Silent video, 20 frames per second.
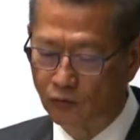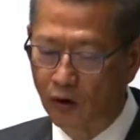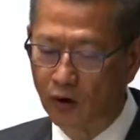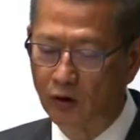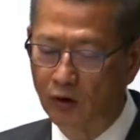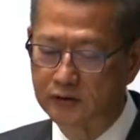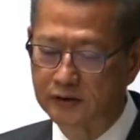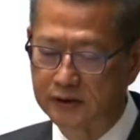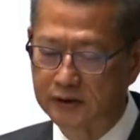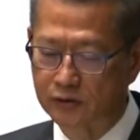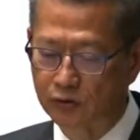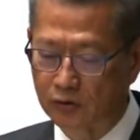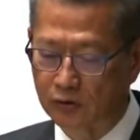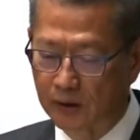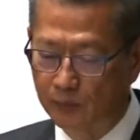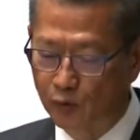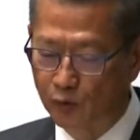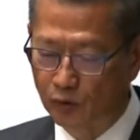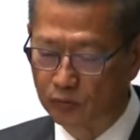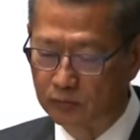measures for
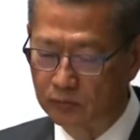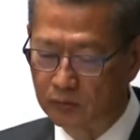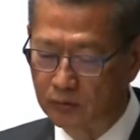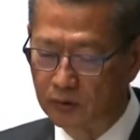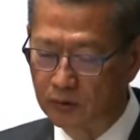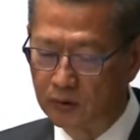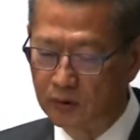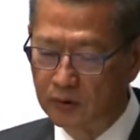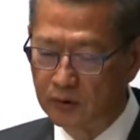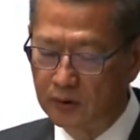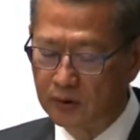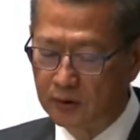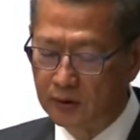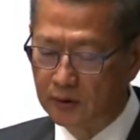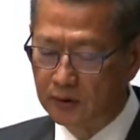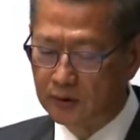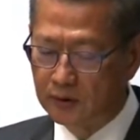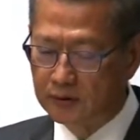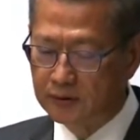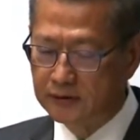engagements with the
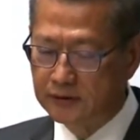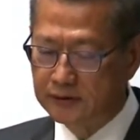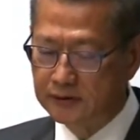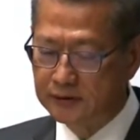central